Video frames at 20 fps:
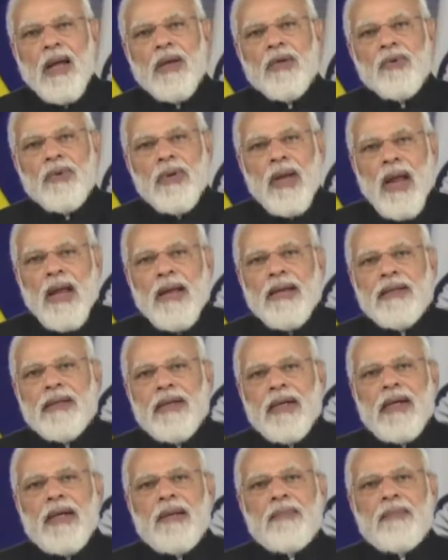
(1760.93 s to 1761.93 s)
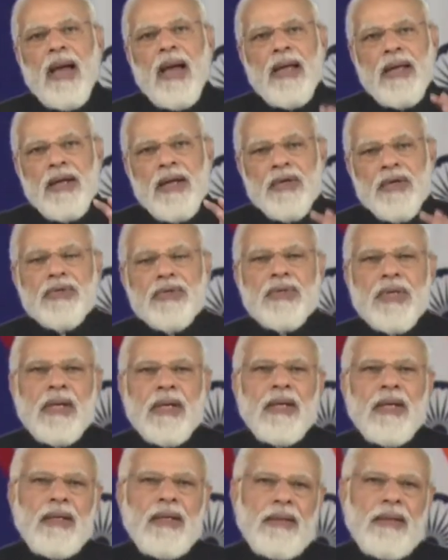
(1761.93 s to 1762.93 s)
are united by
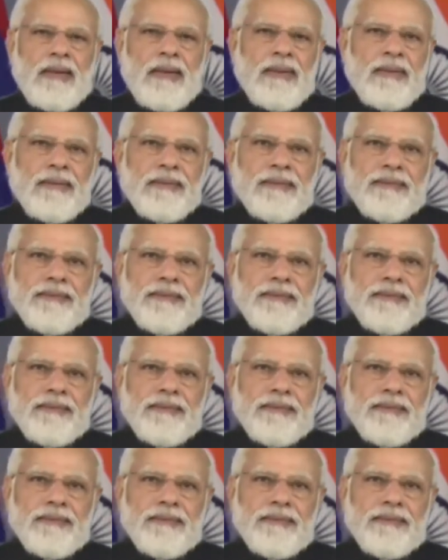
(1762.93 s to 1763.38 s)
history,